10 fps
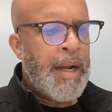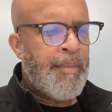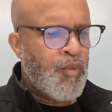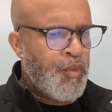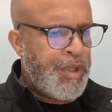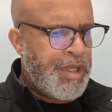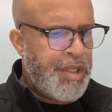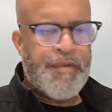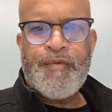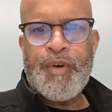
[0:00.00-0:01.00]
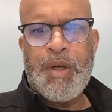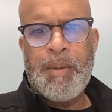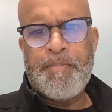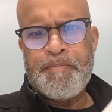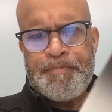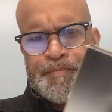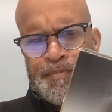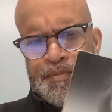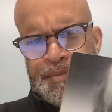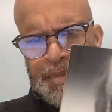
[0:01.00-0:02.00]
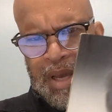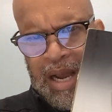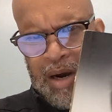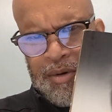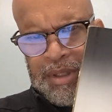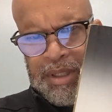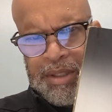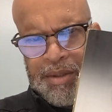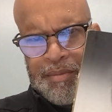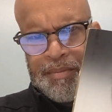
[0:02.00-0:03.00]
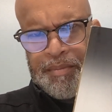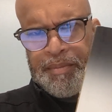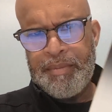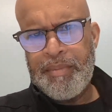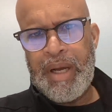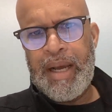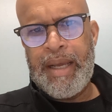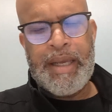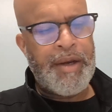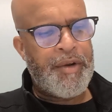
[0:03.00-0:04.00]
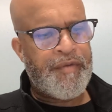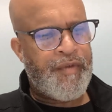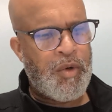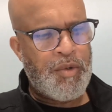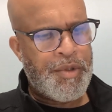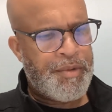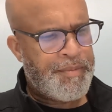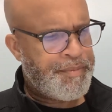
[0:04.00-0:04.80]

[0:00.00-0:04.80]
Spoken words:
I'm reading from Our Lincoln by Eric Foner.